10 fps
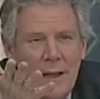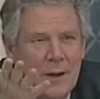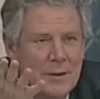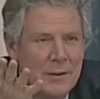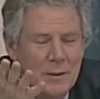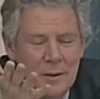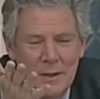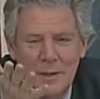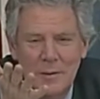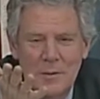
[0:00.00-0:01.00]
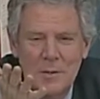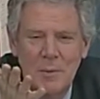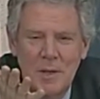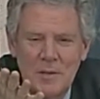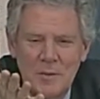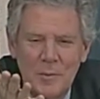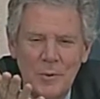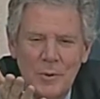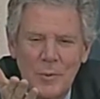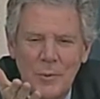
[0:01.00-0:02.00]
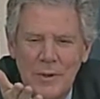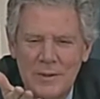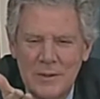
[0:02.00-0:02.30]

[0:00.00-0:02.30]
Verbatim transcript: I don't think I'm going to get a response from more than one.